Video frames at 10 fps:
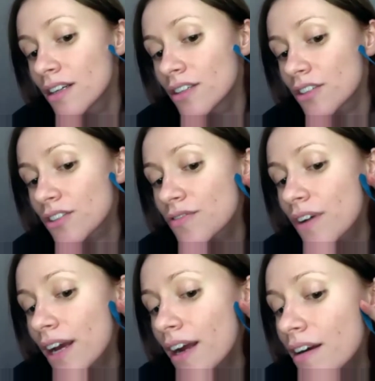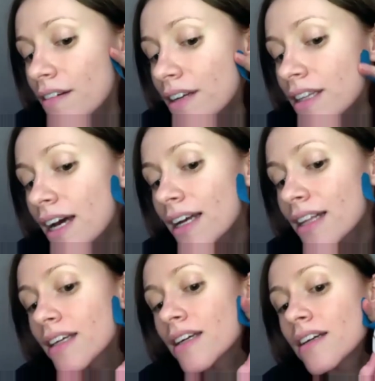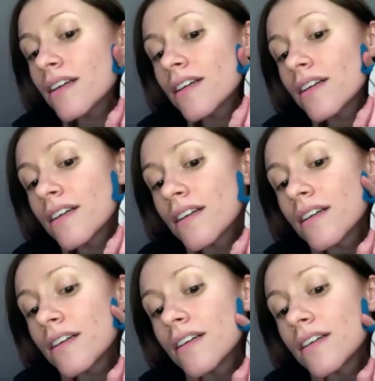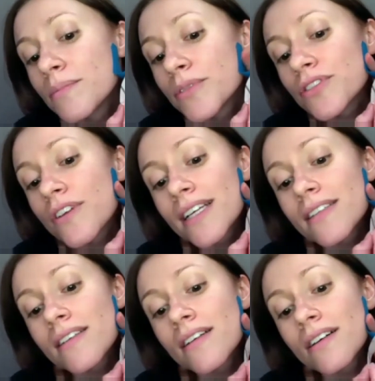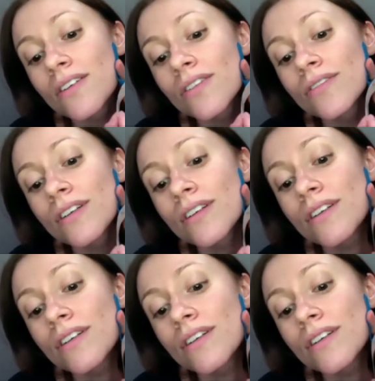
just very lightly trace it over